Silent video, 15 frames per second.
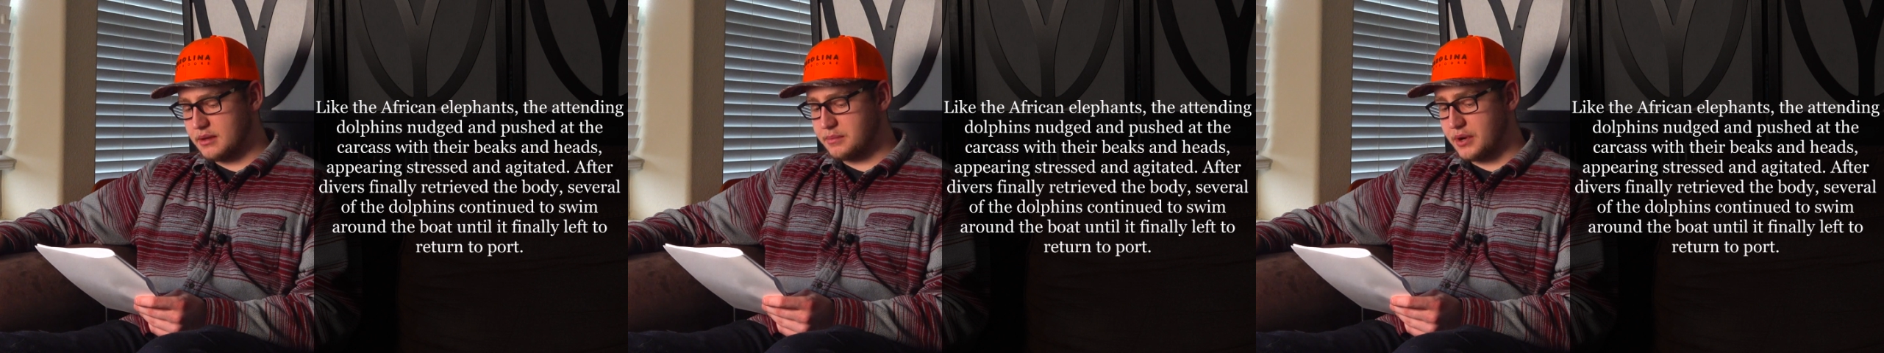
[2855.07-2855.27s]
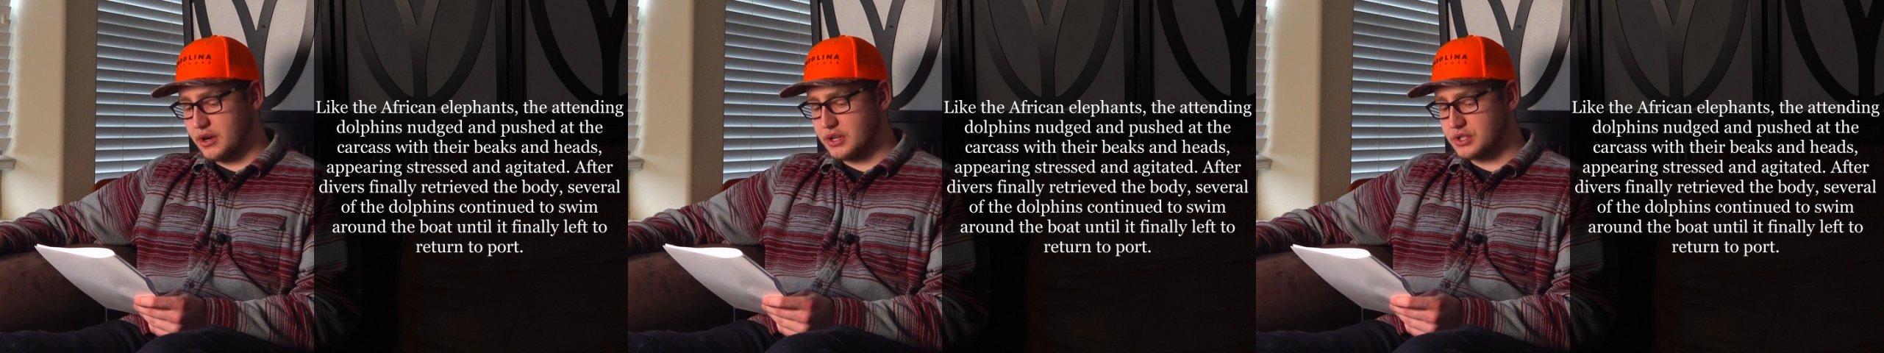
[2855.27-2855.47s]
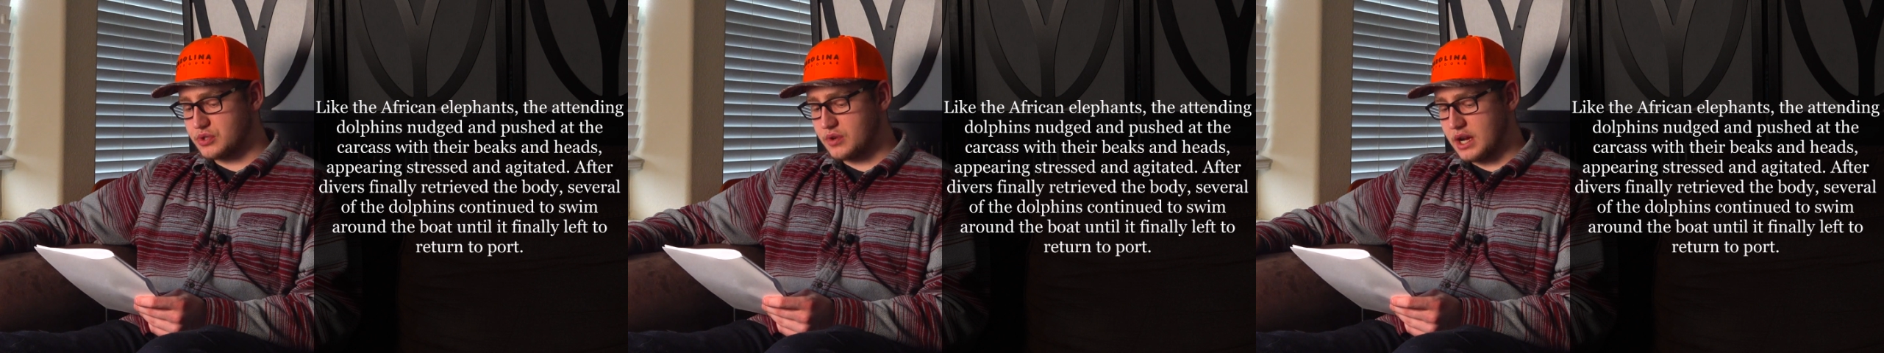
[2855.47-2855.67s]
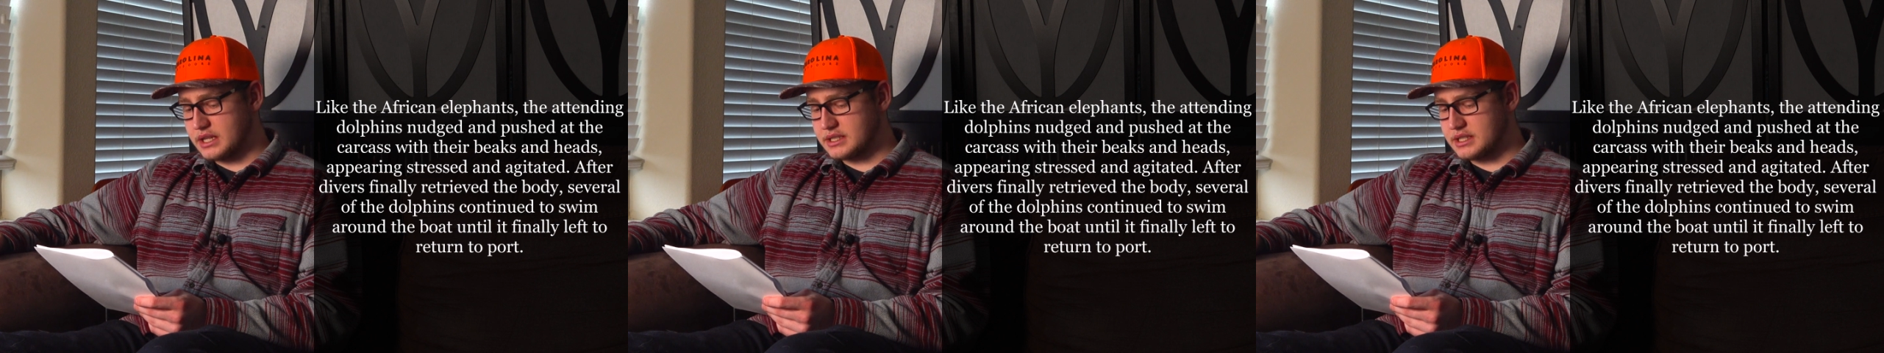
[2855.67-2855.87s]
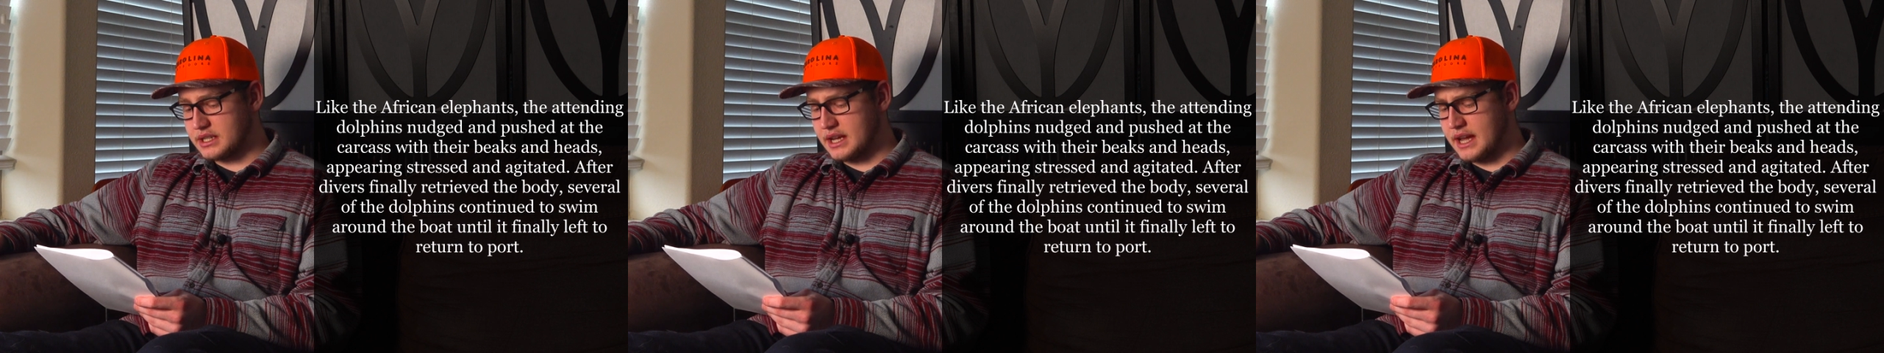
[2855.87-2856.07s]
appearing
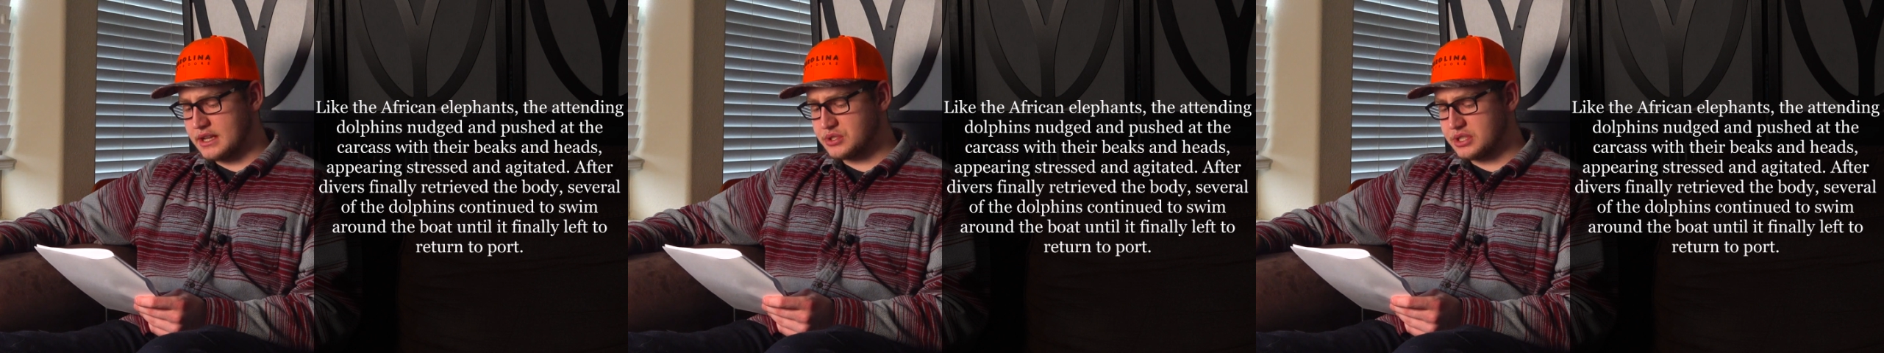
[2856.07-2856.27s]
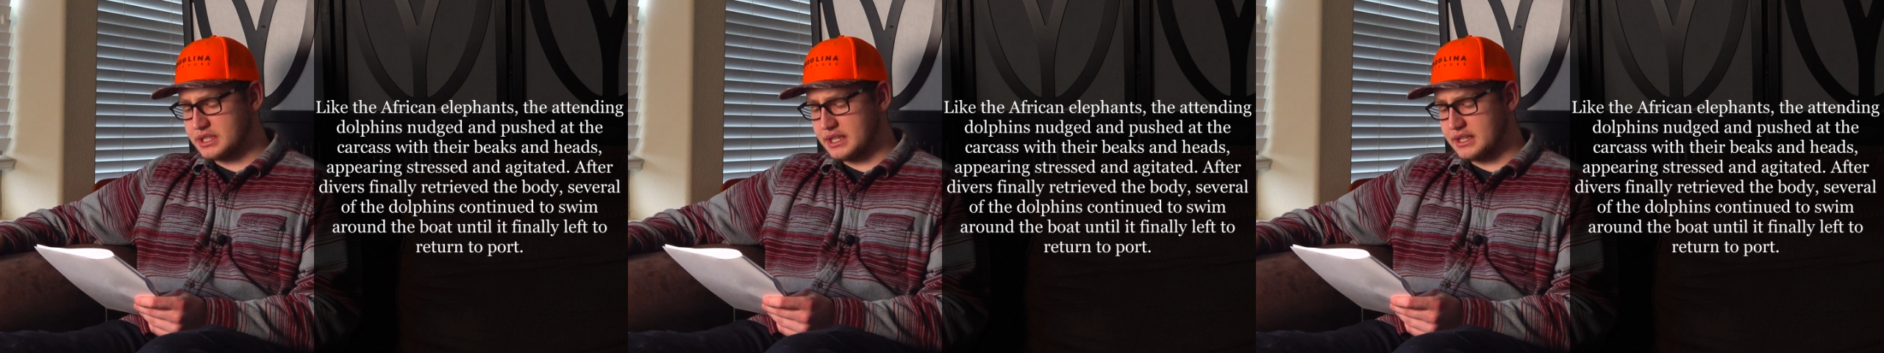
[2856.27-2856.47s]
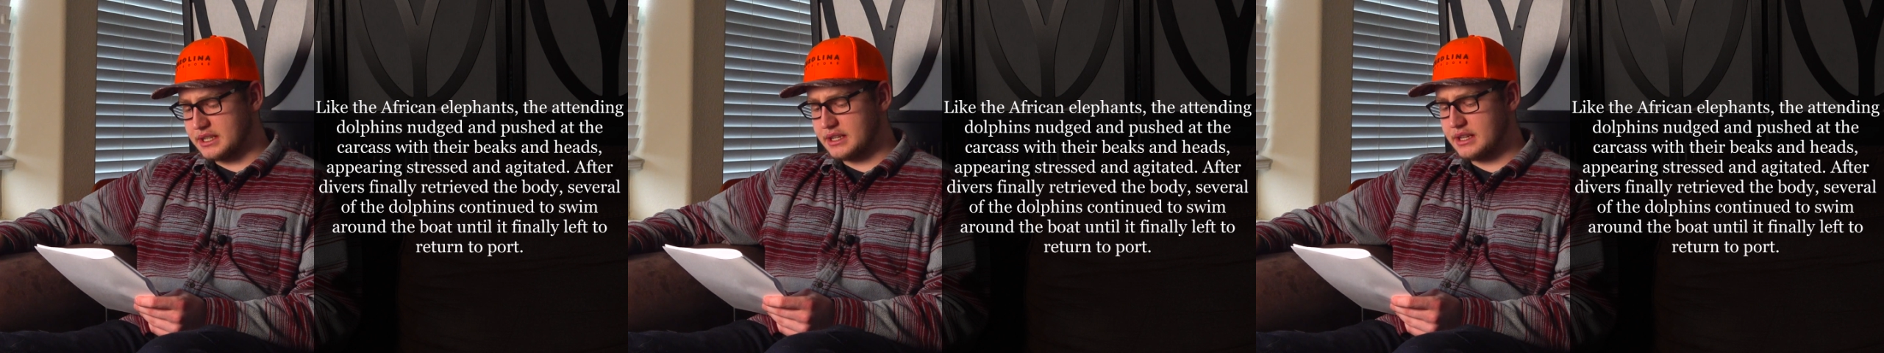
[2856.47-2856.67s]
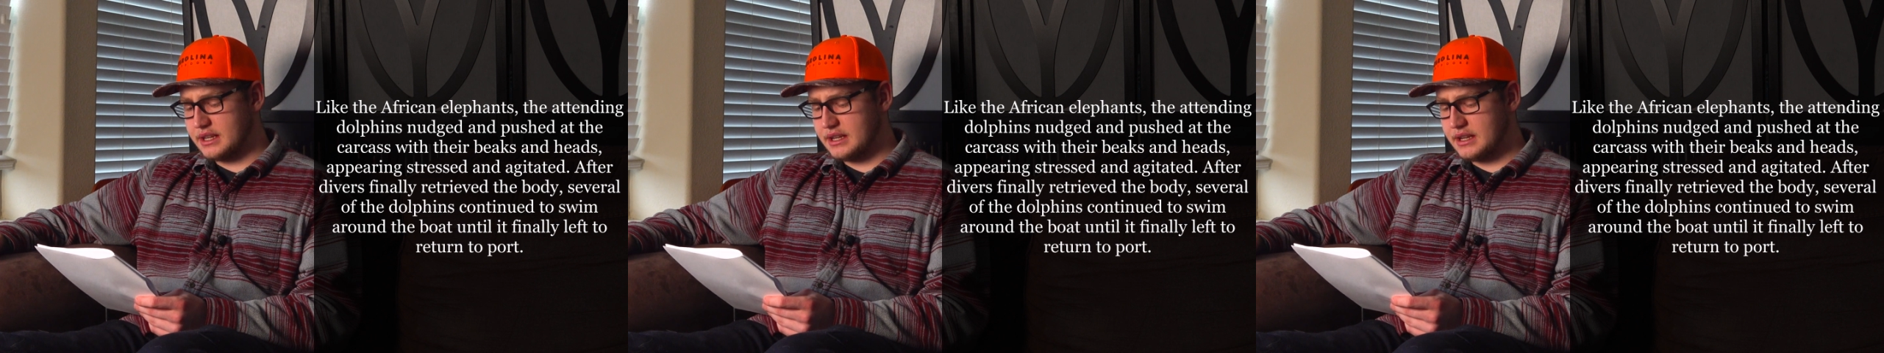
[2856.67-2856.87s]
stressed and agitated.